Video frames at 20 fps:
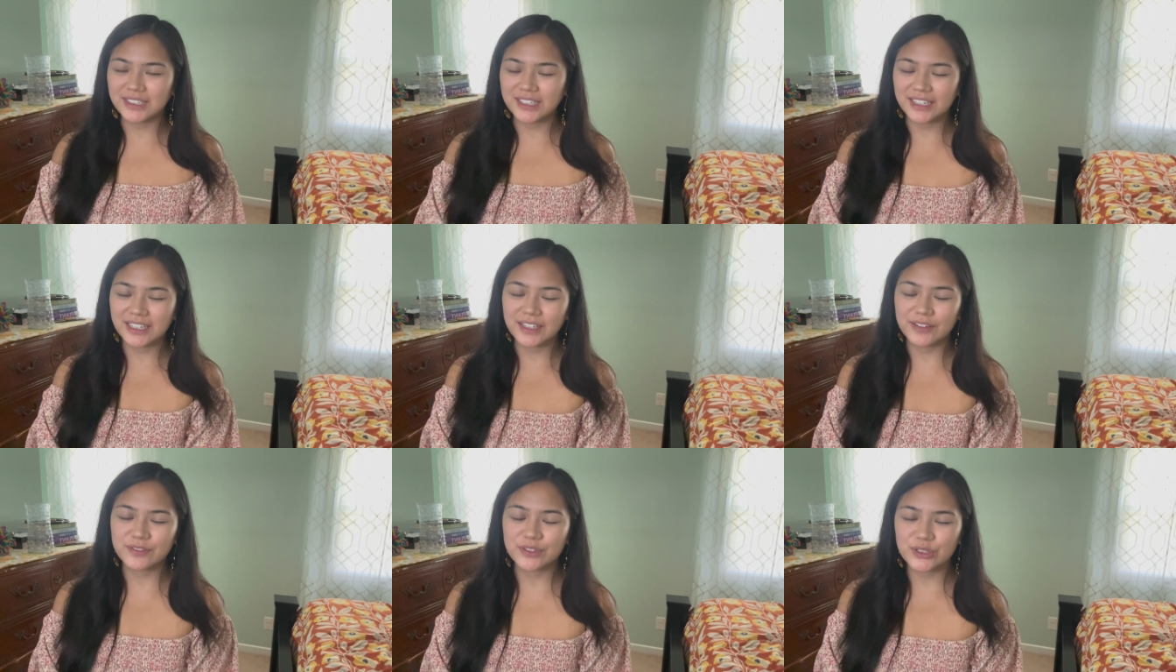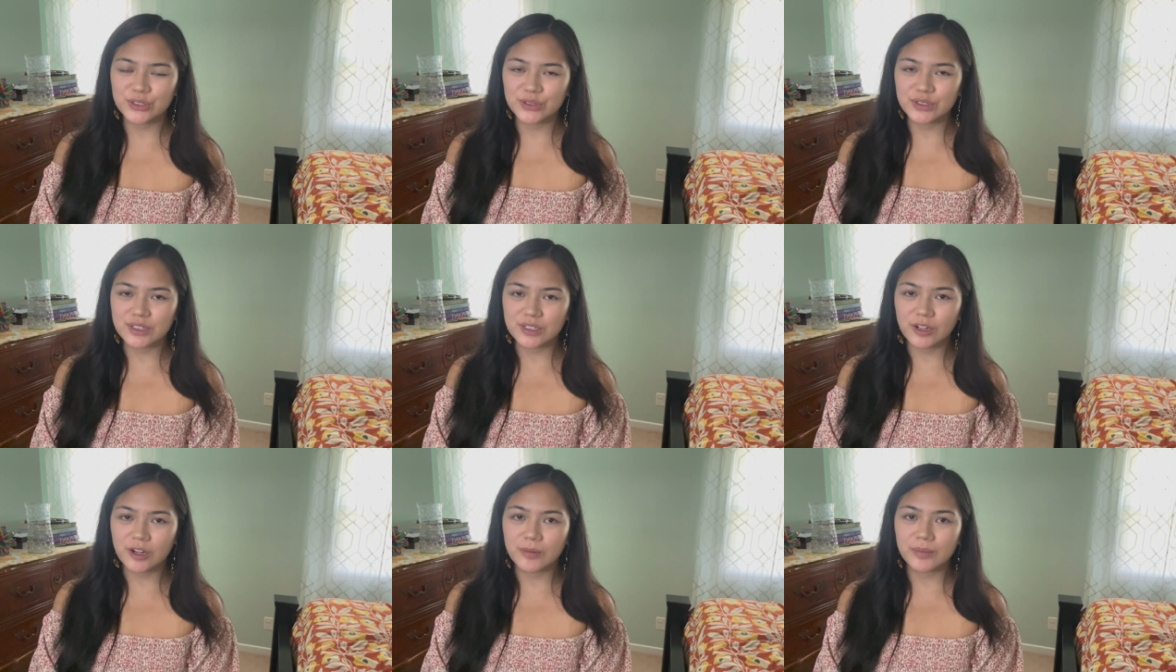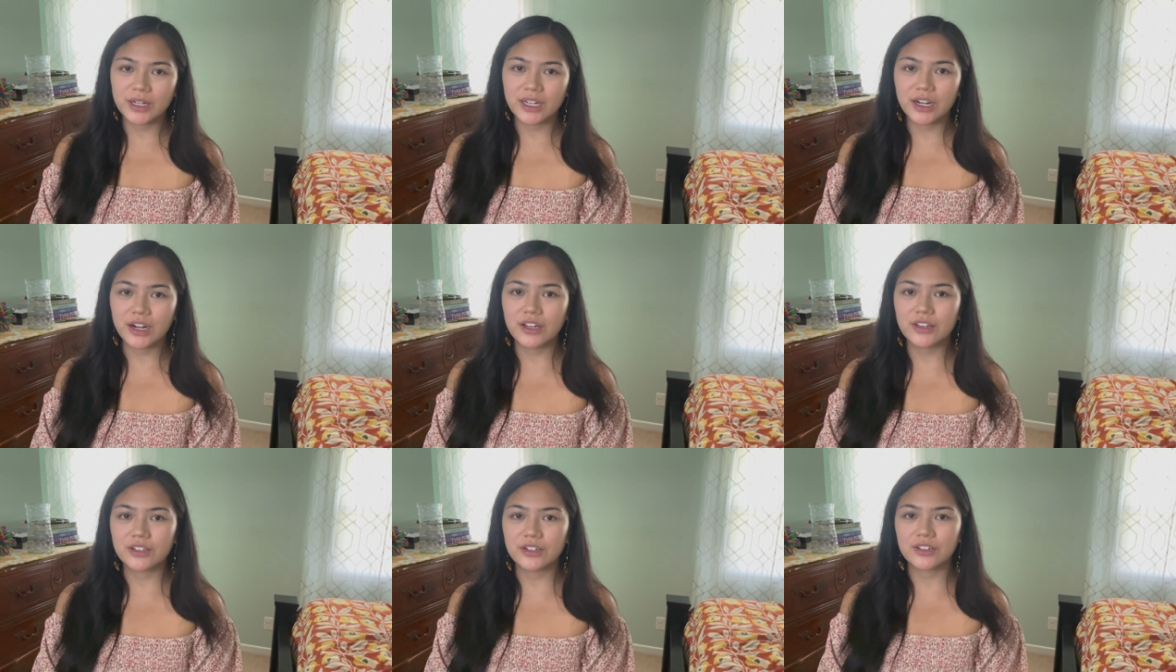If you saw my
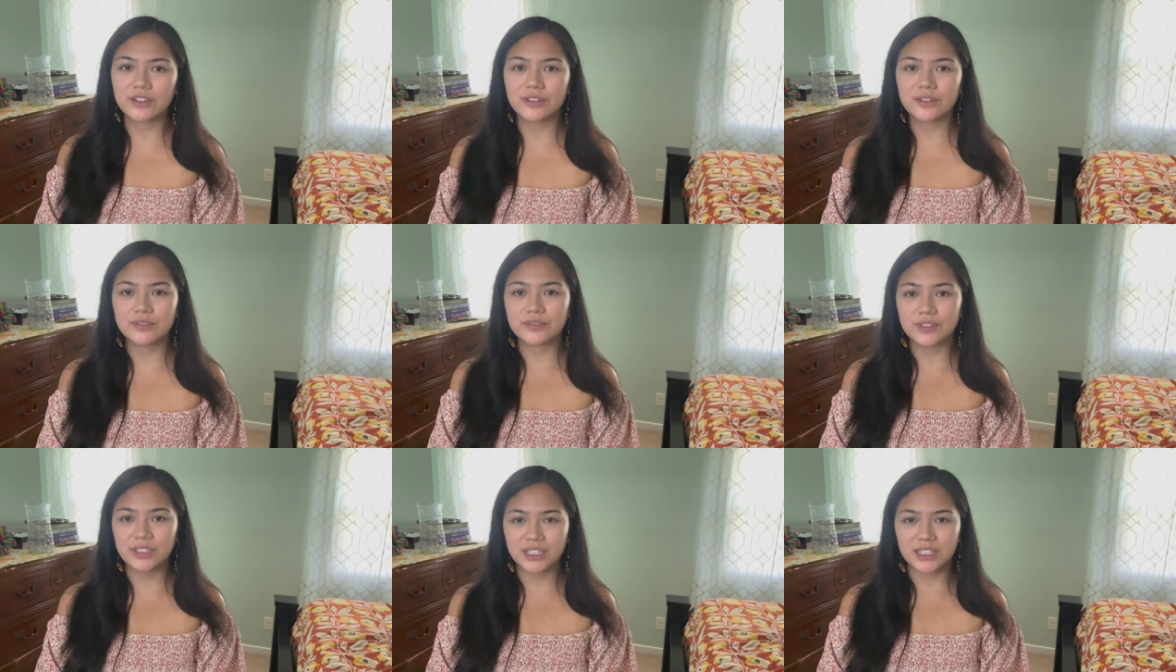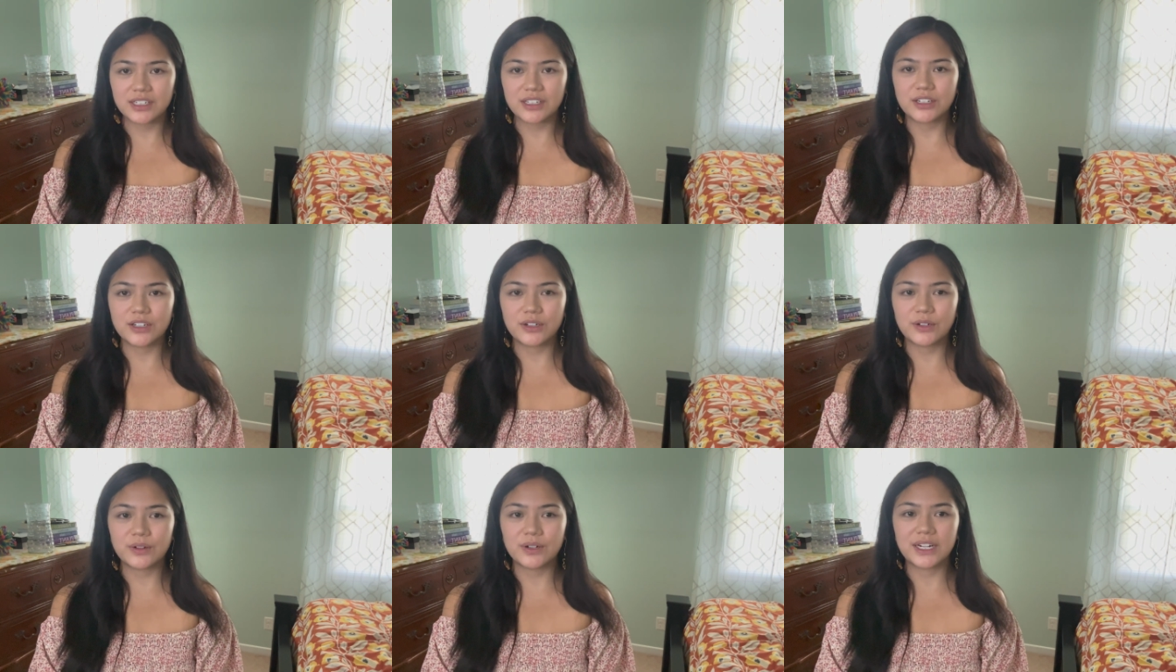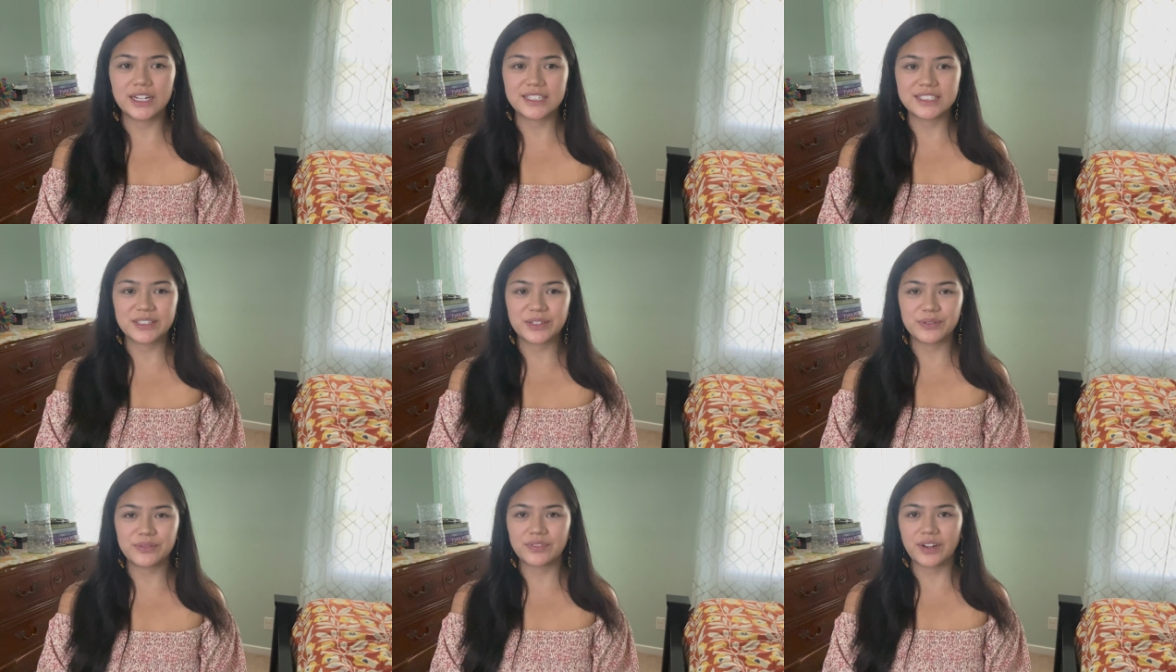other video, I
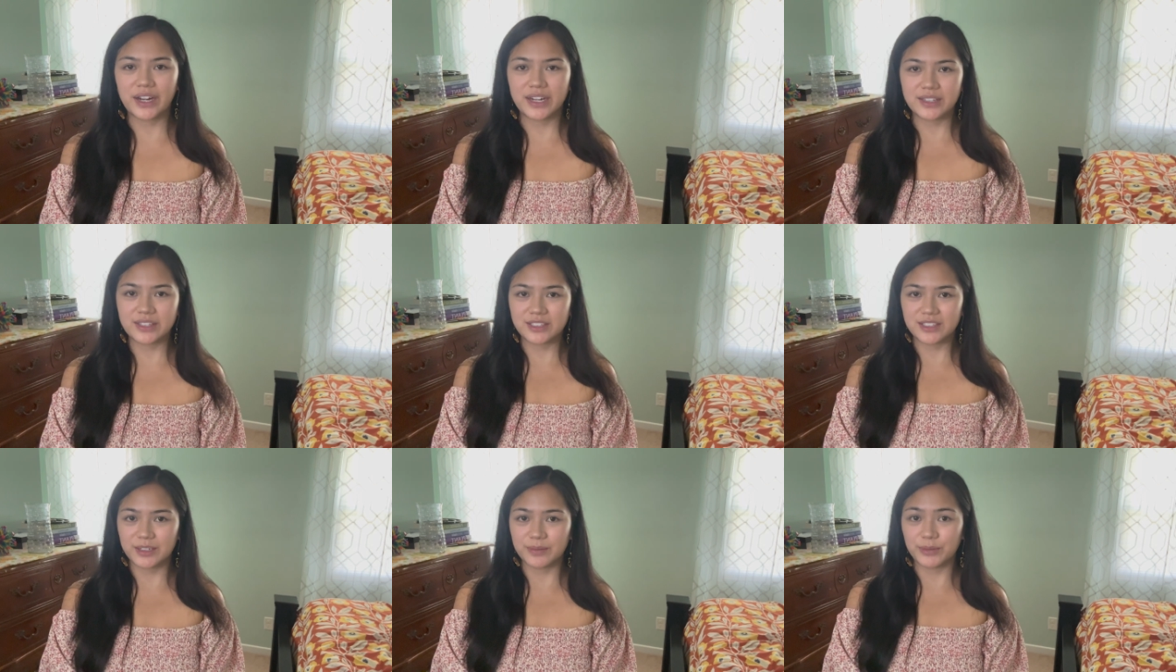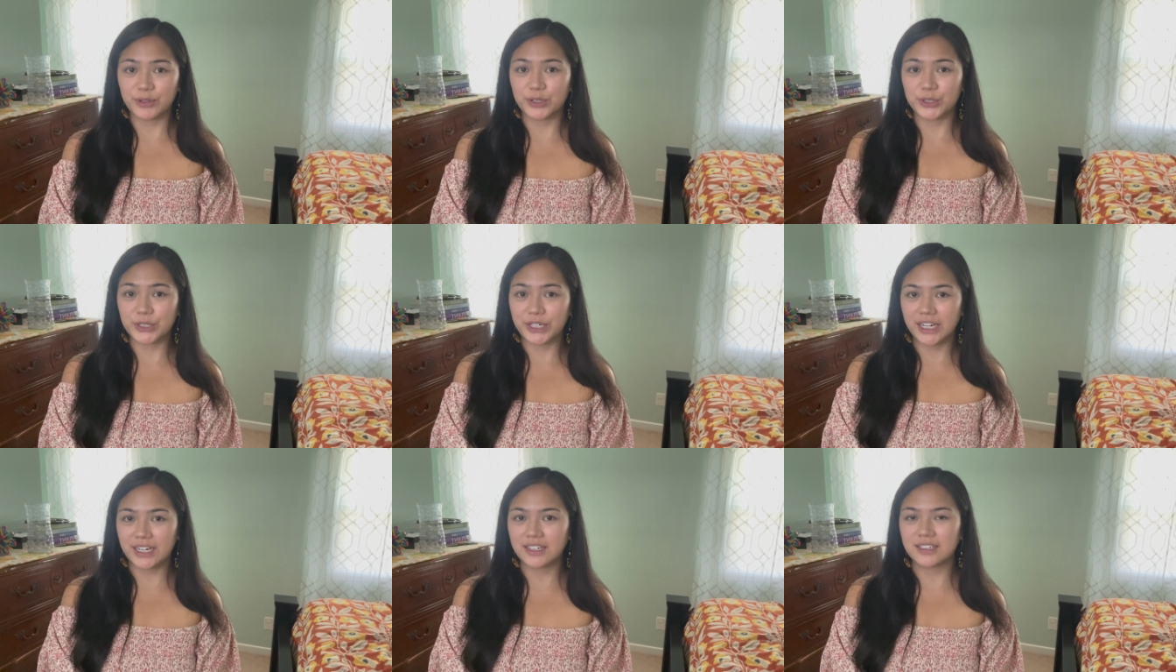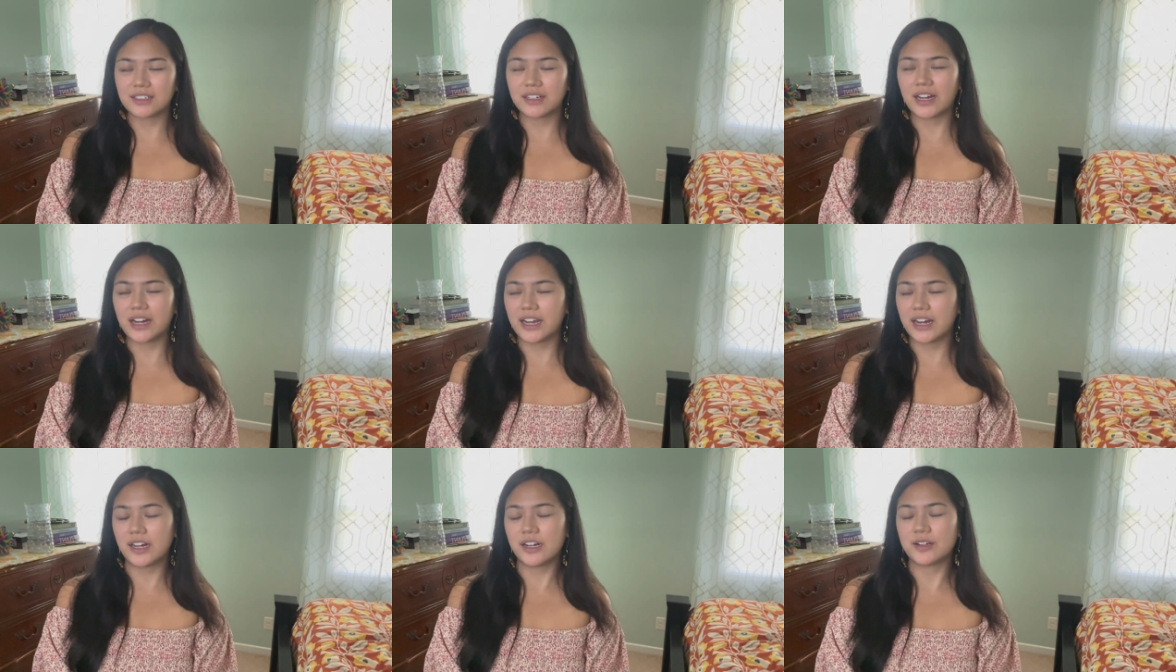did find some great
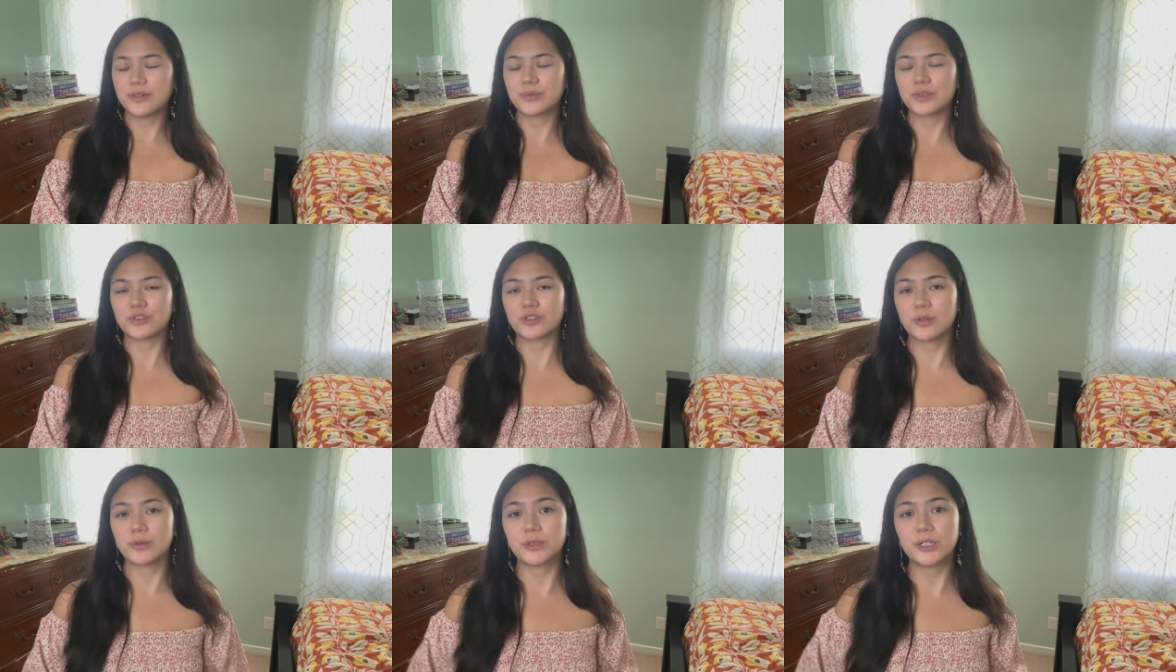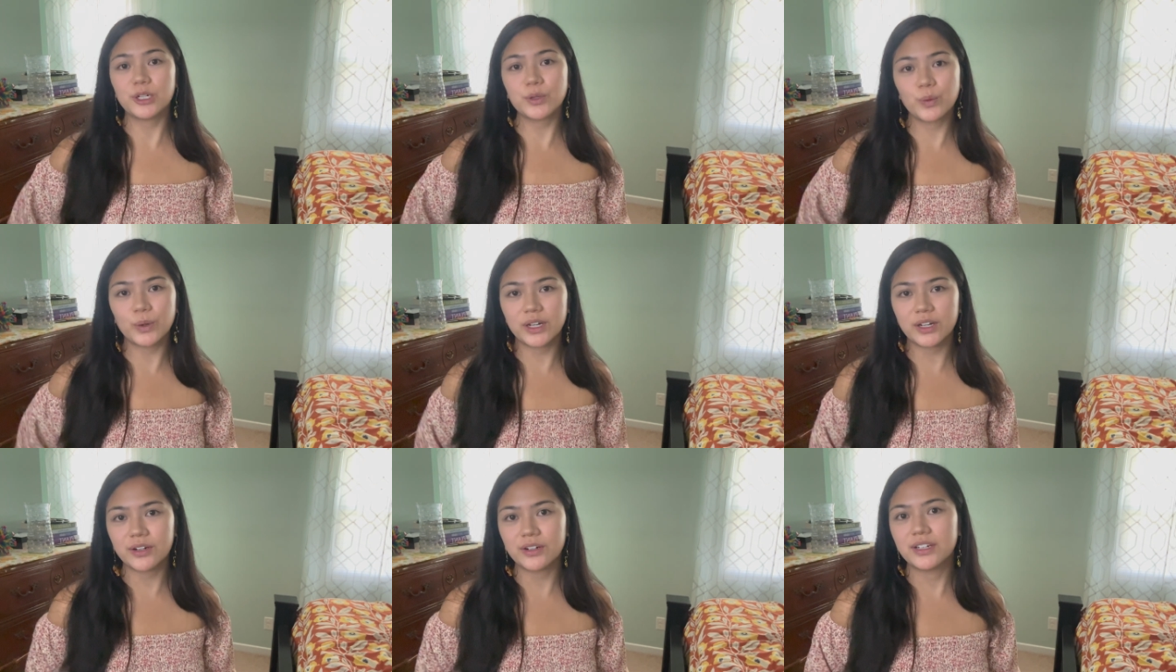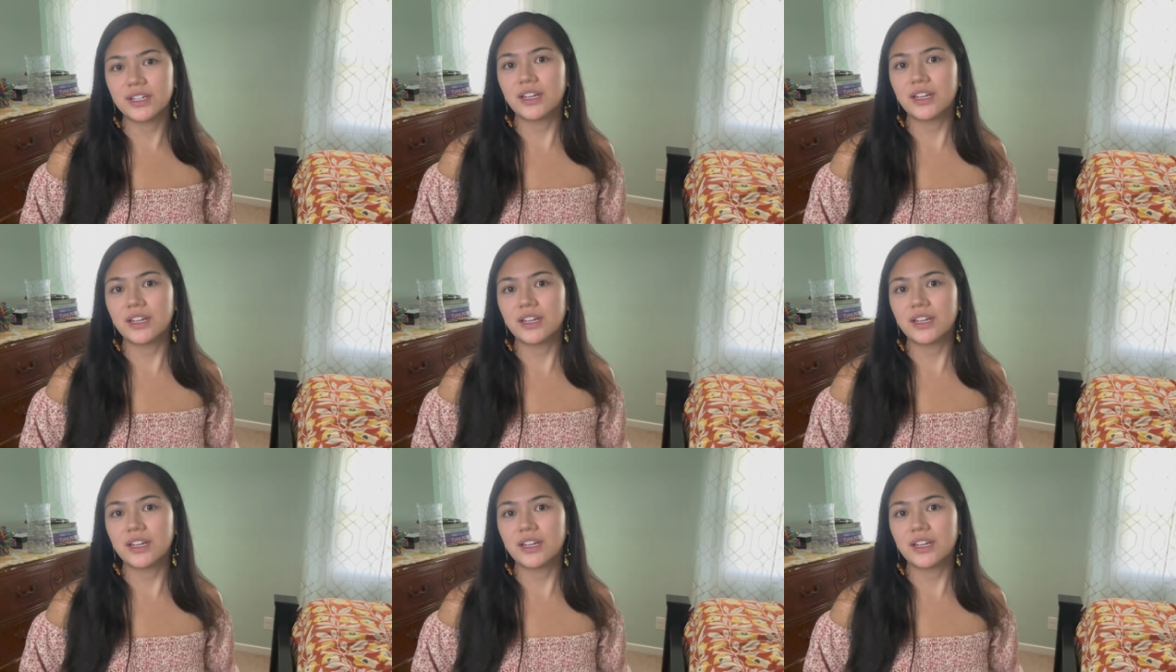items from Goodwill